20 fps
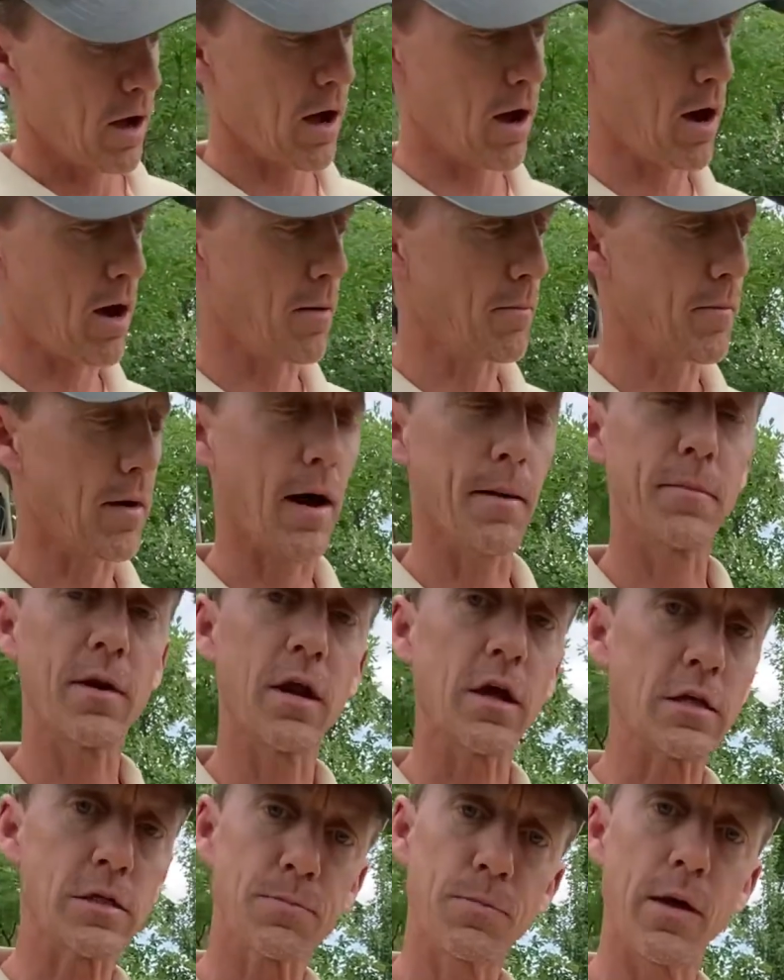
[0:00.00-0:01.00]
I'm going to
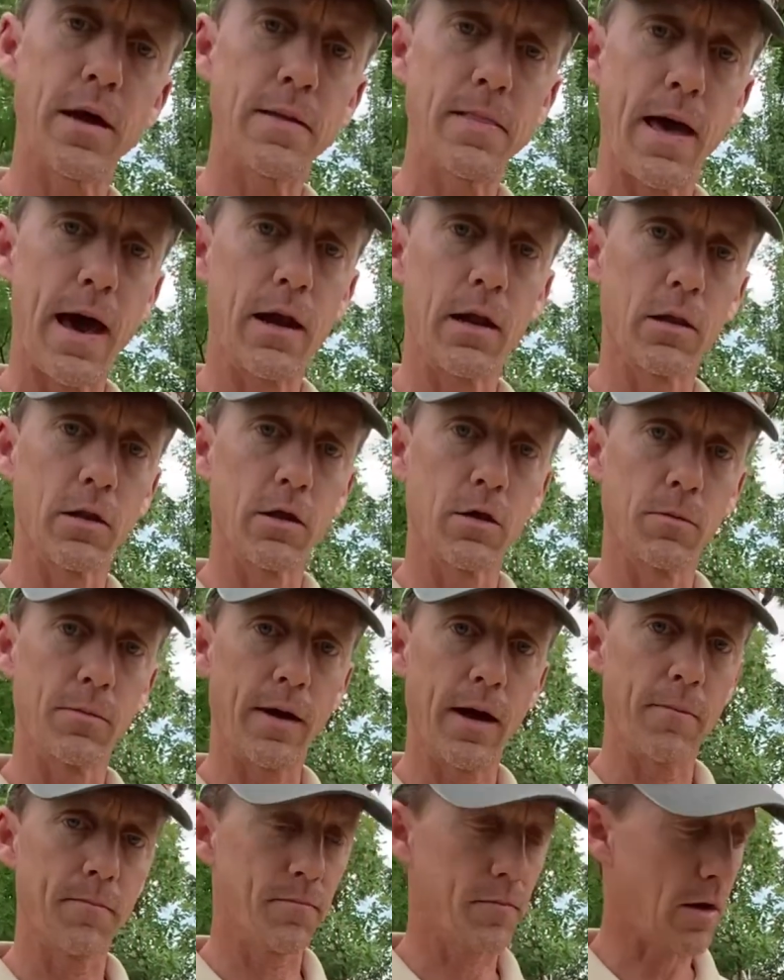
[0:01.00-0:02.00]
explain that a little
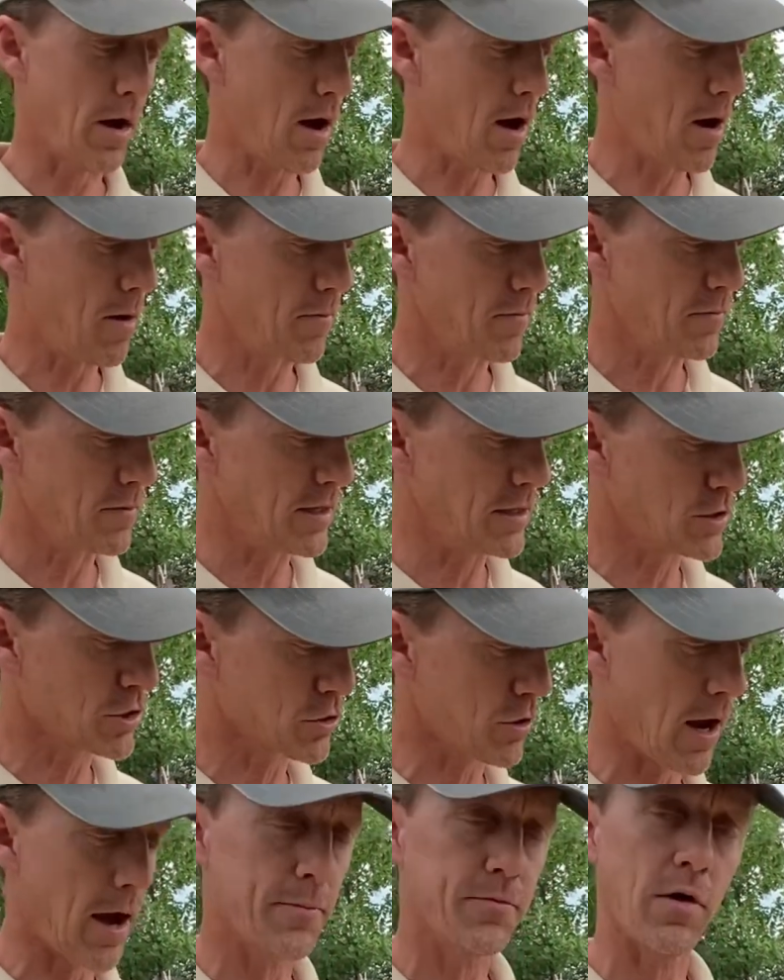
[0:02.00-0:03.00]
bit. These
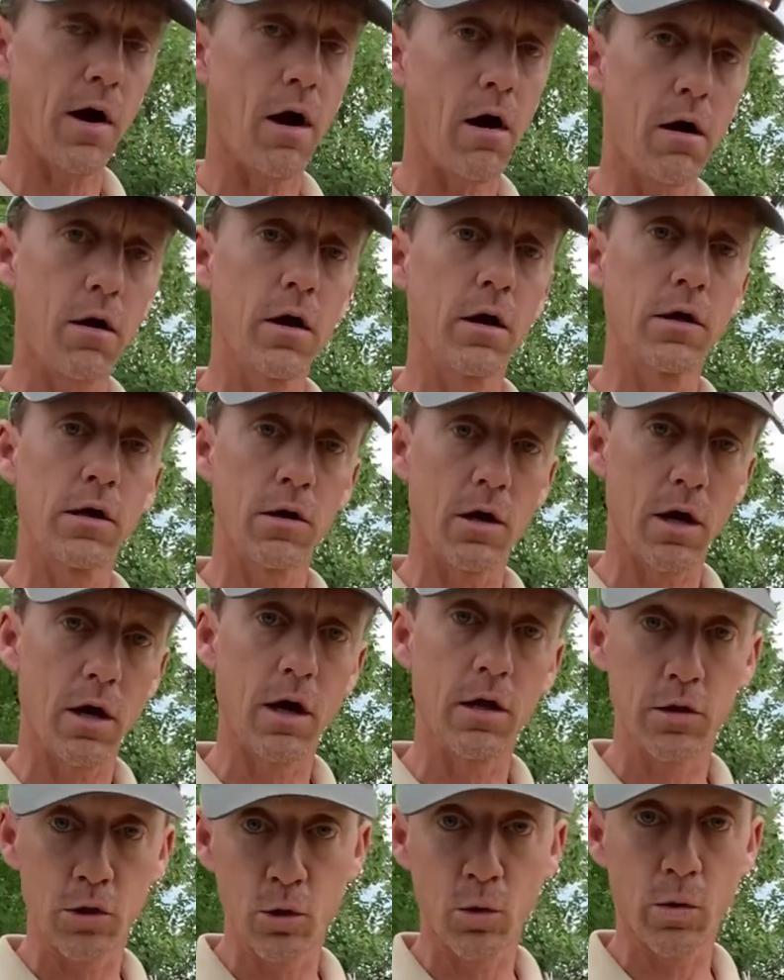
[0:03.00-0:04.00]
traps are
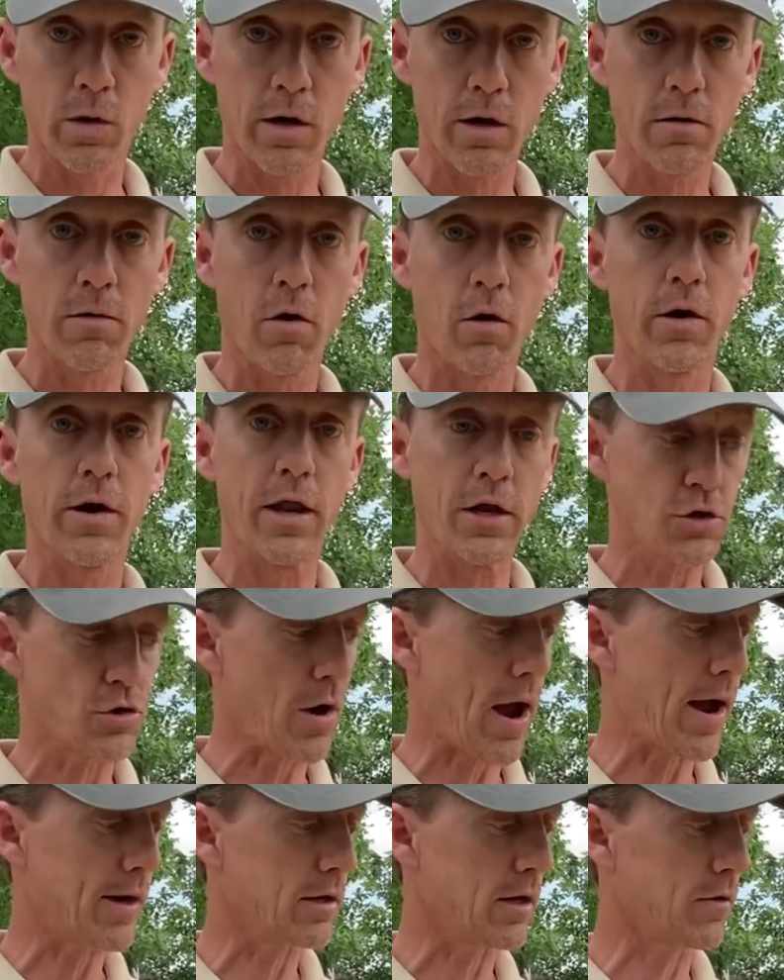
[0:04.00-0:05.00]
a lure or an
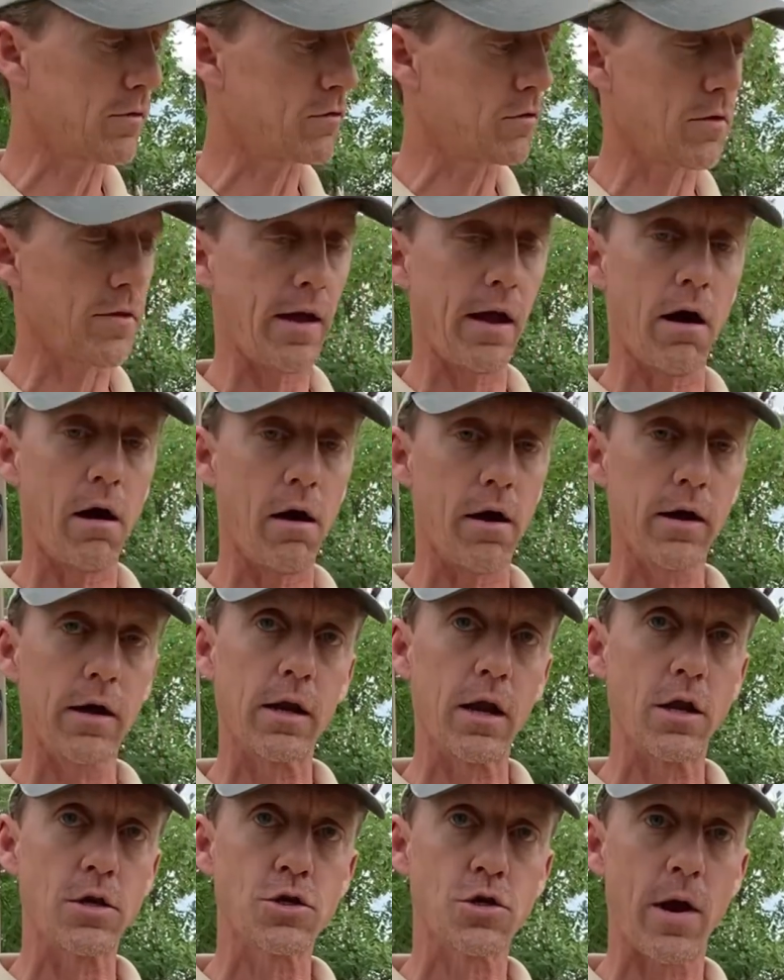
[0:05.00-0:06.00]
attractant, so they are going
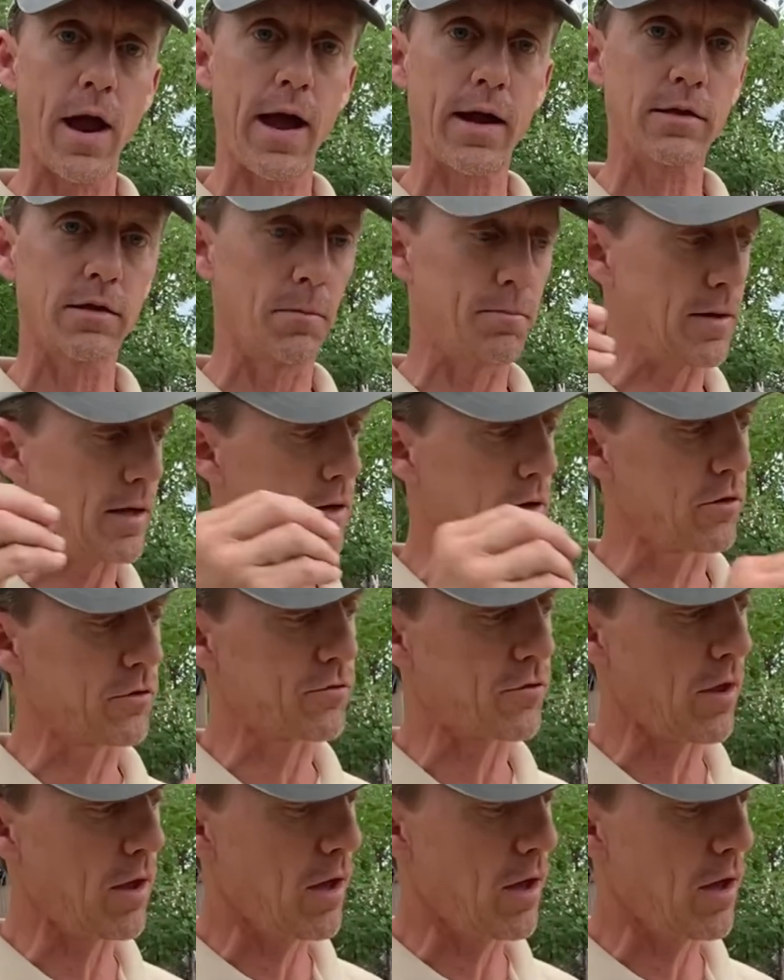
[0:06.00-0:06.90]
to attract the beetles